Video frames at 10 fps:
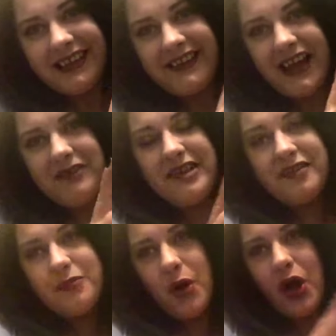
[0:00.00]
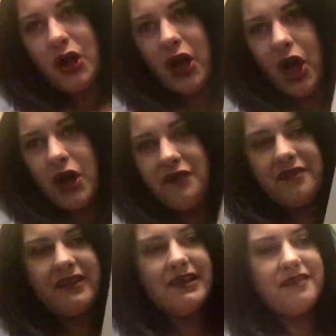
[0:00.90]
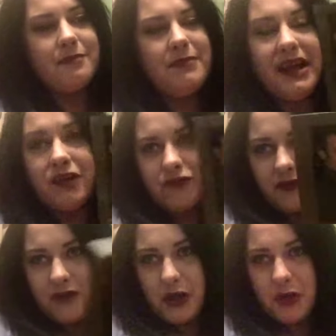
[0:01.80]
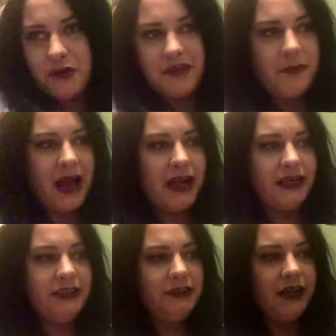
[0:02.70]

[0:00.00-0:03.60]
Now this one I've seen some mixed reviews about.